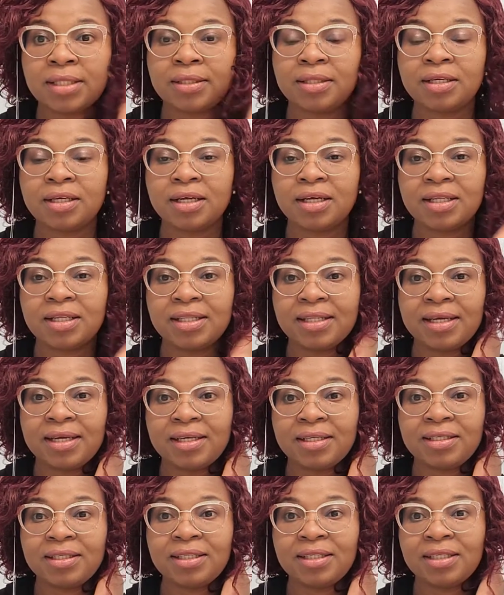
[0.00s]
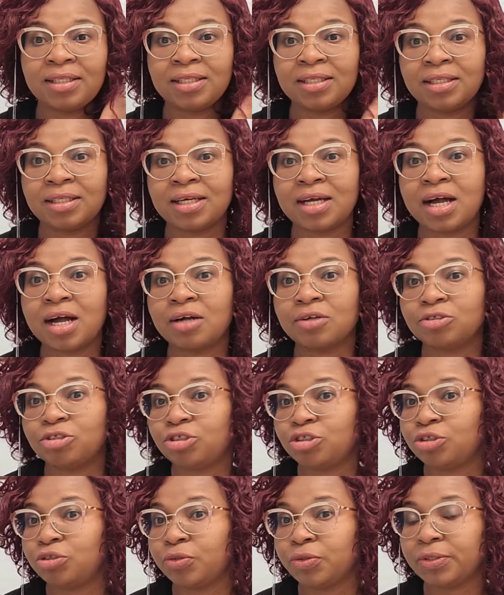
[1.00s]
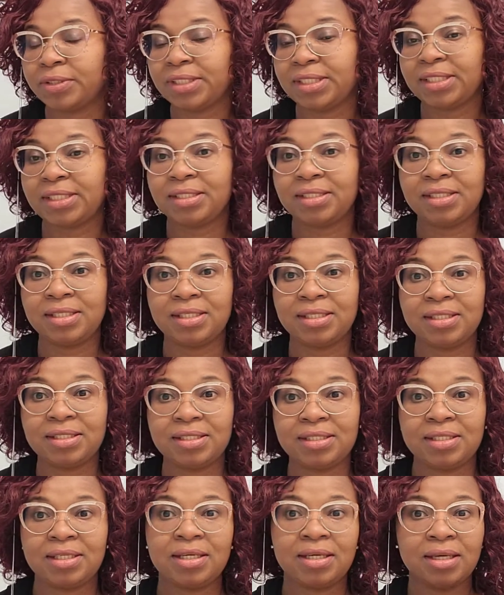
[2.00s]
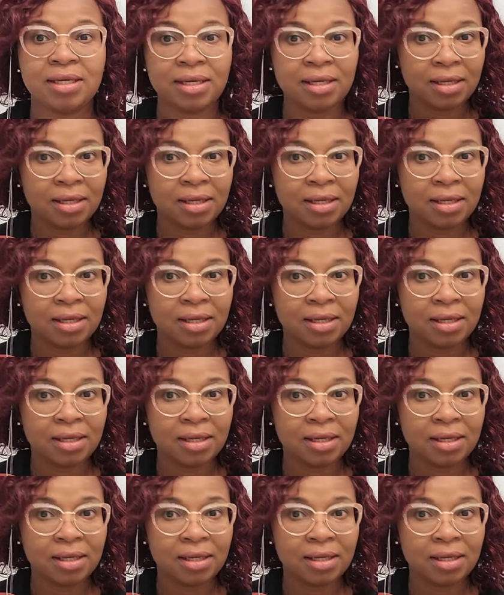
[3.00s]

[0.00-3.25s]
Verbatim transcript: I think I like how short it is